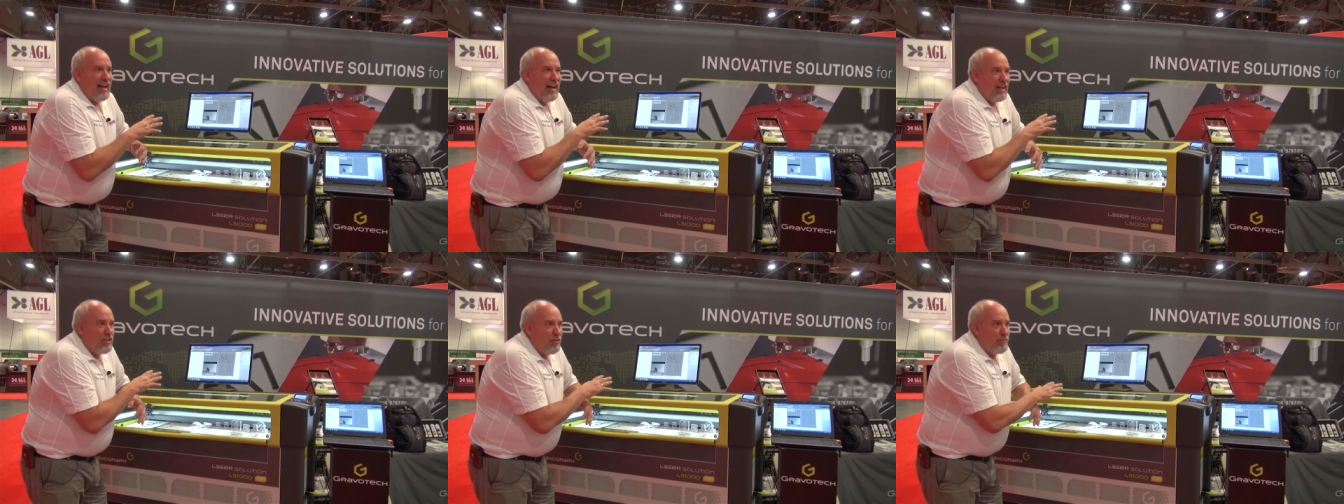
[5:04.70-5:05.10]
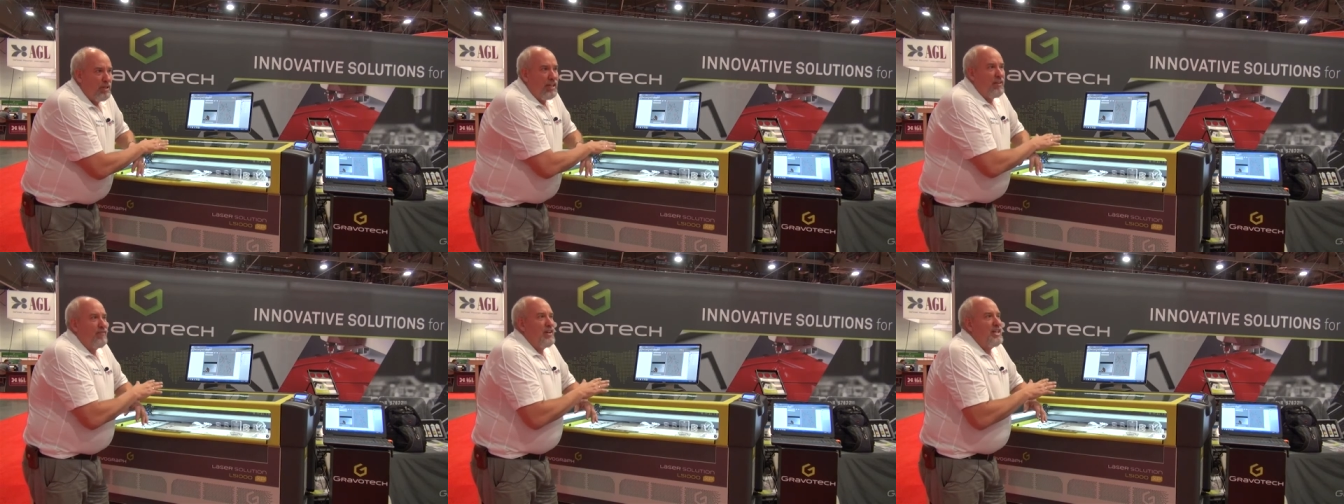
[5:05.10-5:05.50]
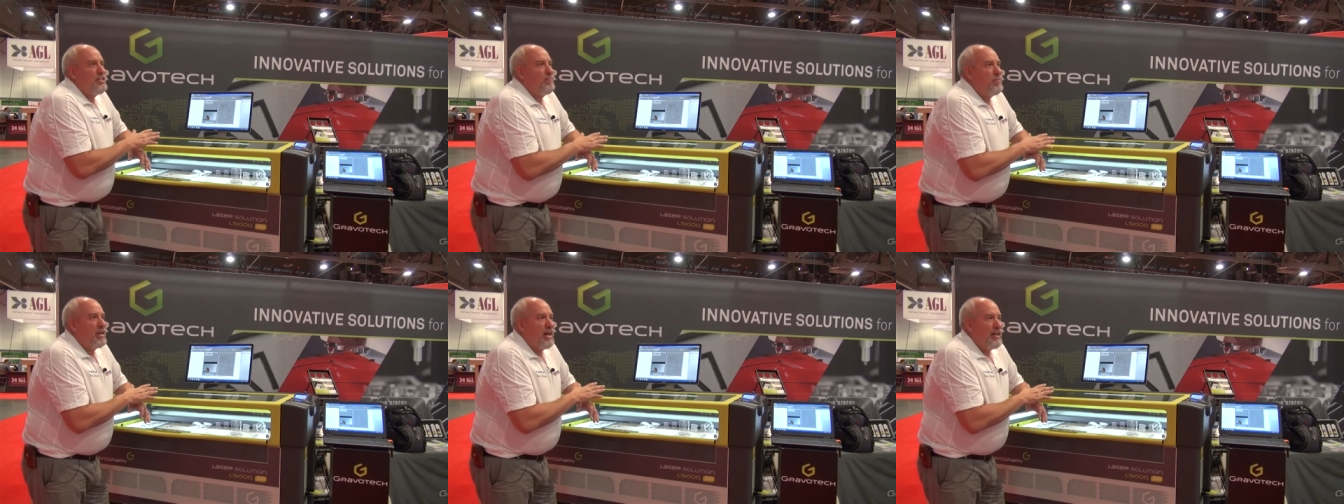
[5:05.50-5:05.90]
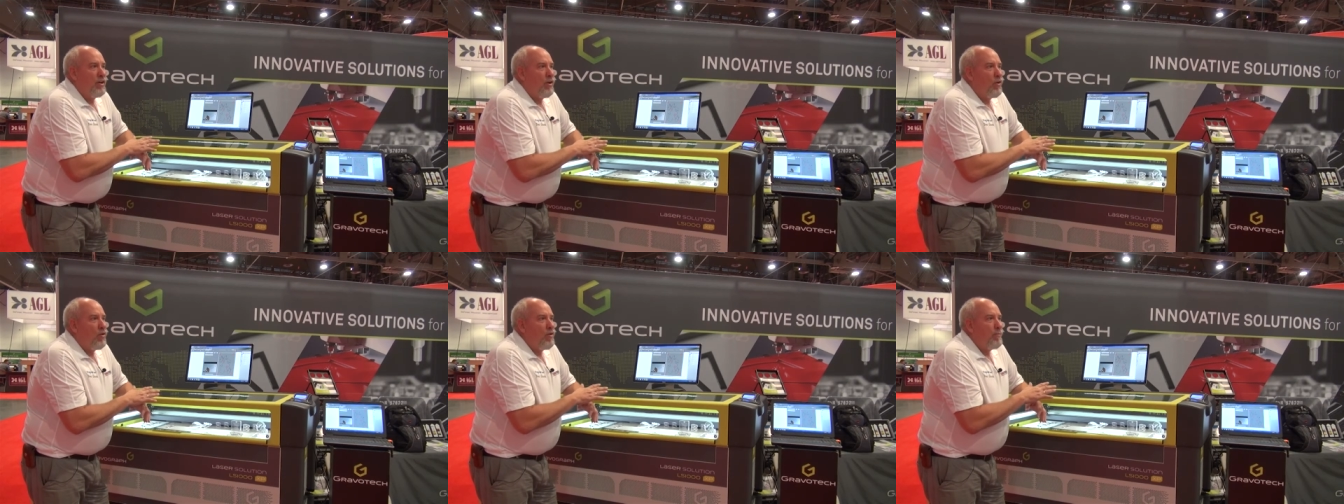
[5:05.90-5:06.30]
It's a big investment, I
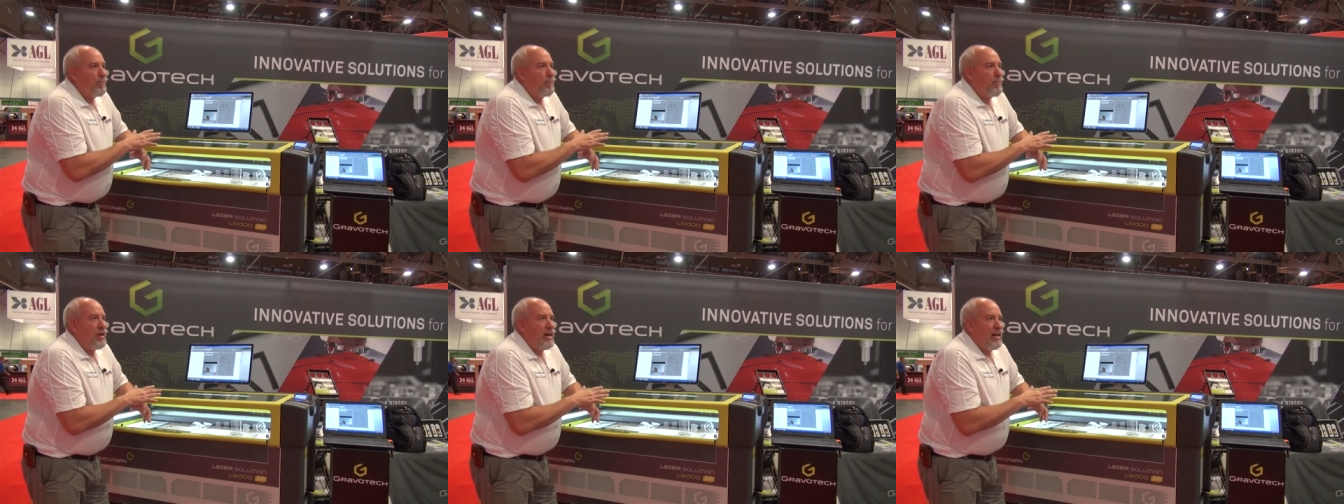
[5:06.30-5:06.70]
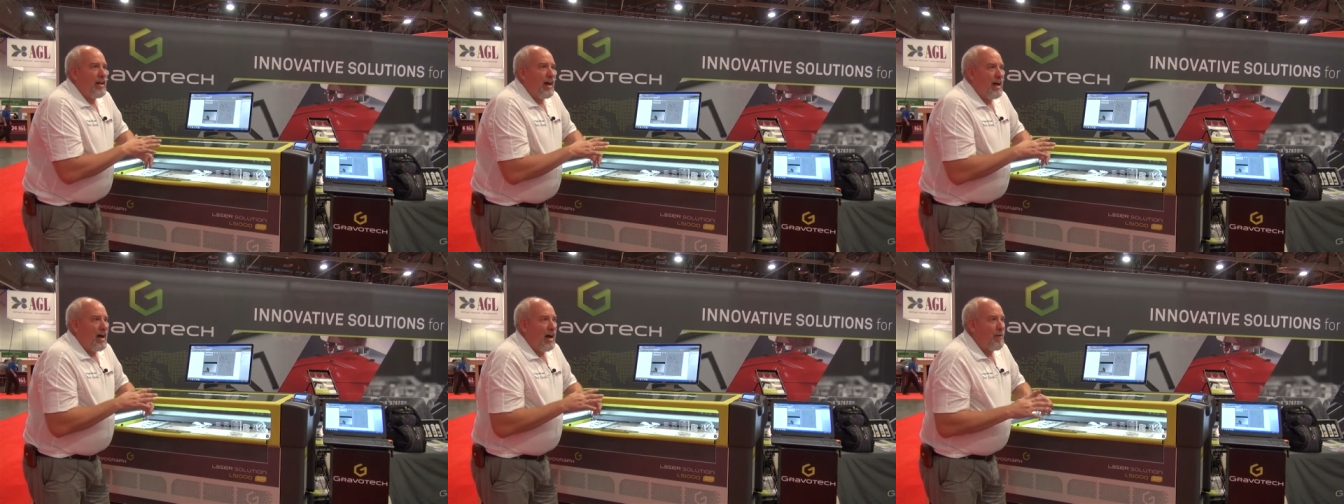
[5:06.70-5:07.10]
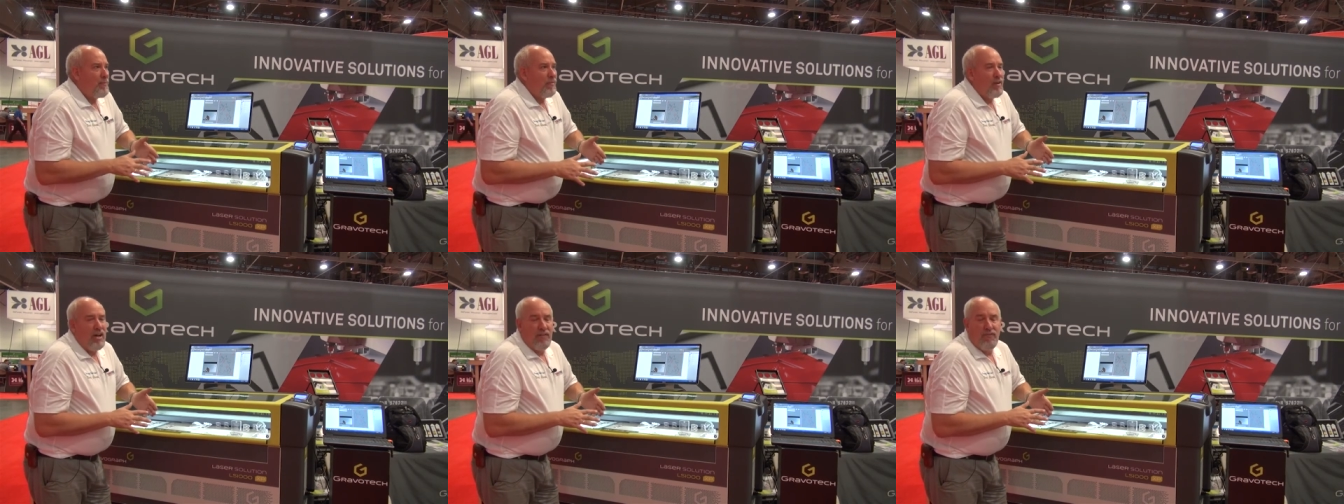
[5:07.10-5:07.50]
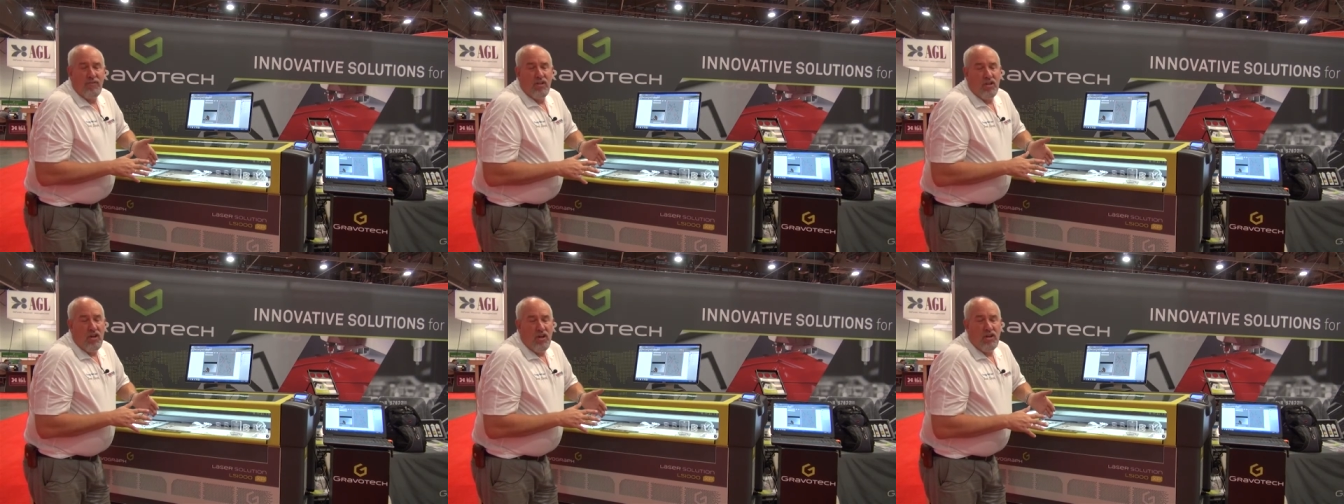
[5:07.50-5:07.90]
know, but I'm around for
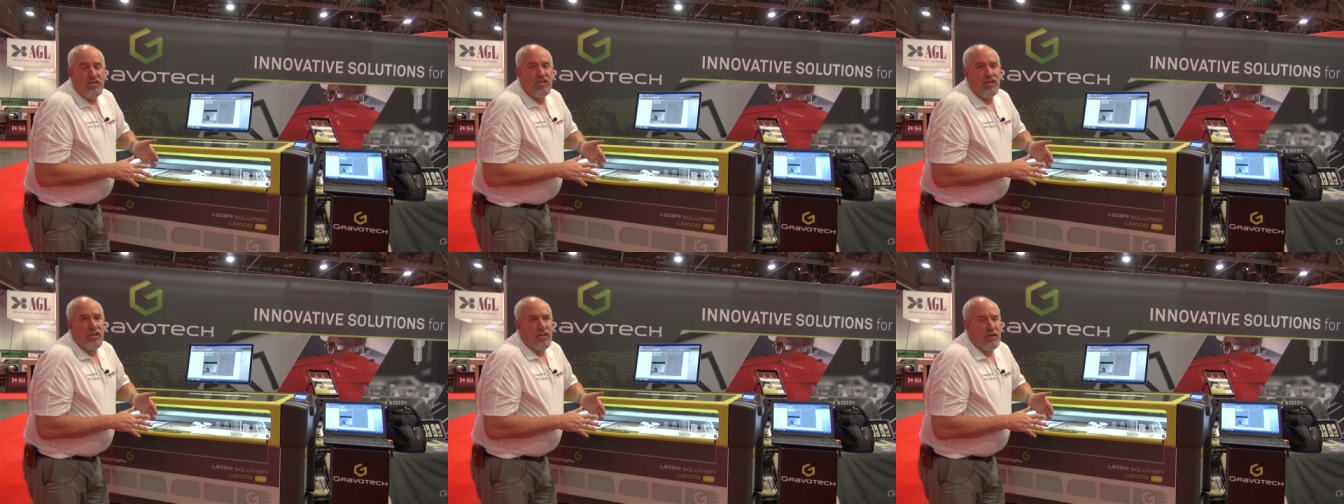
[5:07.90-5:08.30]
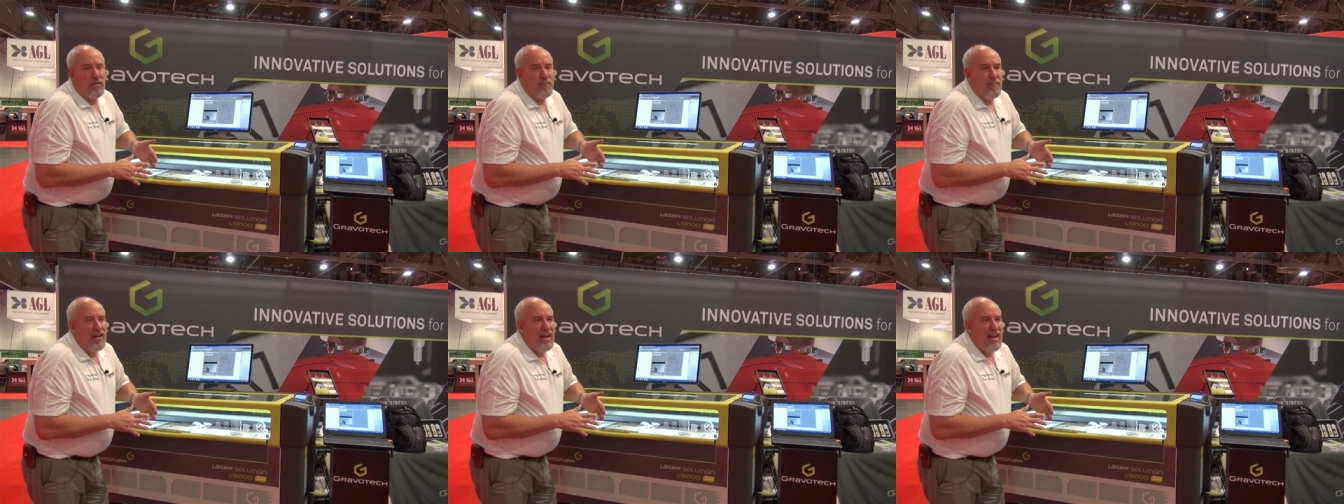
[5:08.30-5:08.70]
the long term